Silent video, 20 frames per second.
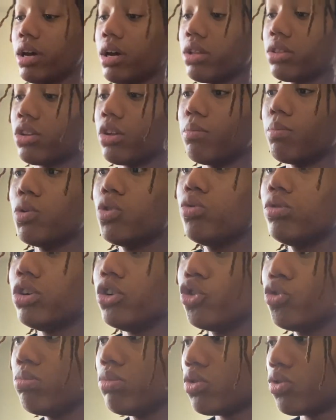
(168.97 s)
the
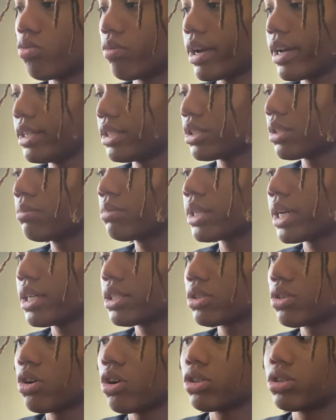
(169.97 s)
new moon, right, sometimes
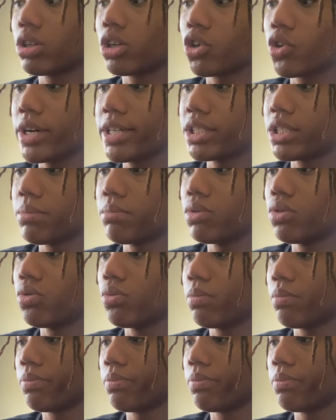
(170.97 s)
called the crescent moon.